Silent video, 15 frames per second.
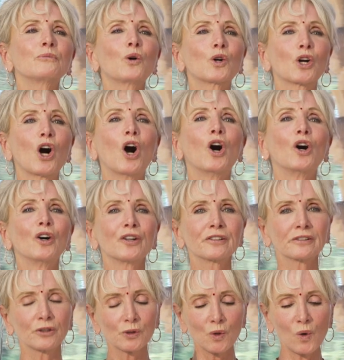more
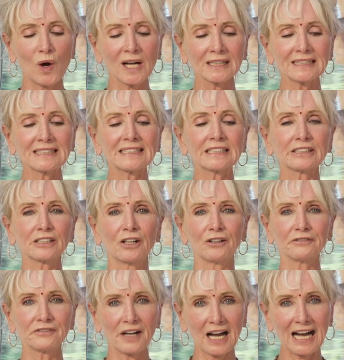on the quality
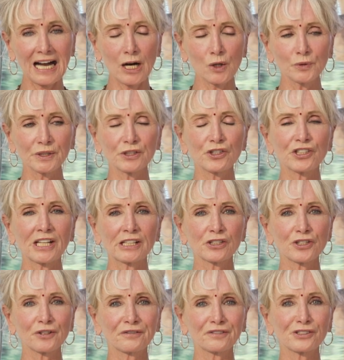of how it
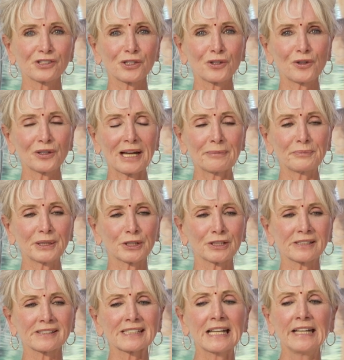changes your physical
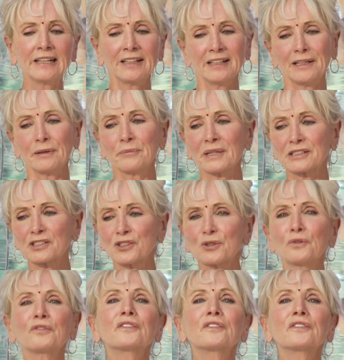appearance. It makes you